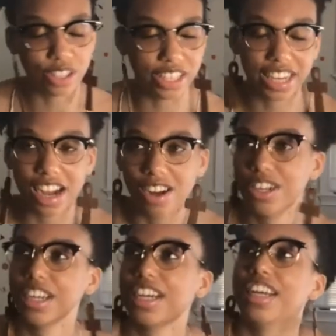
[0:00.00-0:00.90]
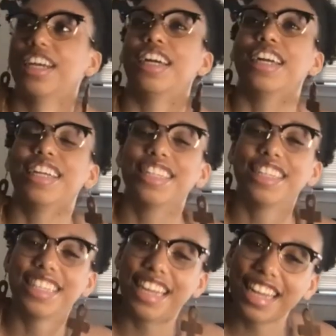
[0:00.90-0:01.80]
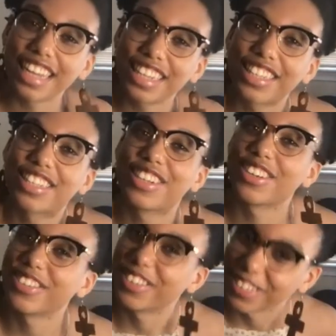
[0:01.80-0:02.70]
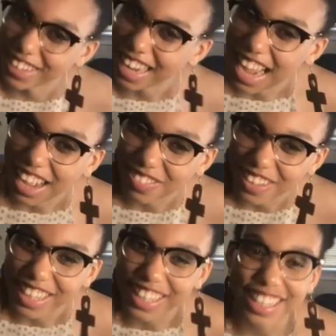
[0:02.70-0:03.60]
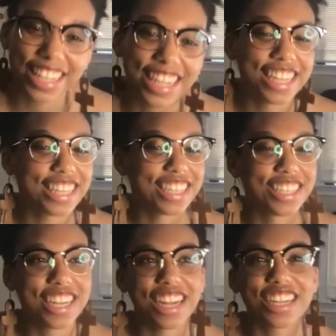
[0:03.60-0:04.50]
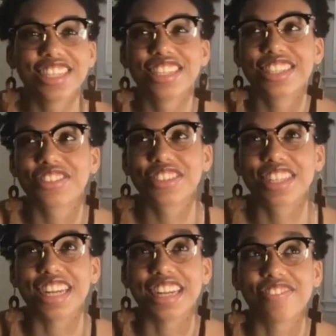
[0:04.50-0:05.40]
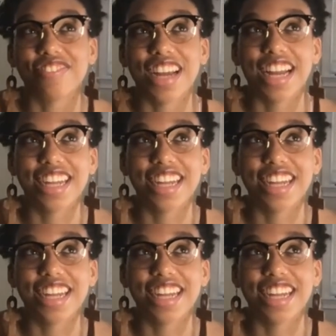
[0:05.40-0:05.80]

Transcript: thing out. And then Corona happened, and it kind of just was like, man,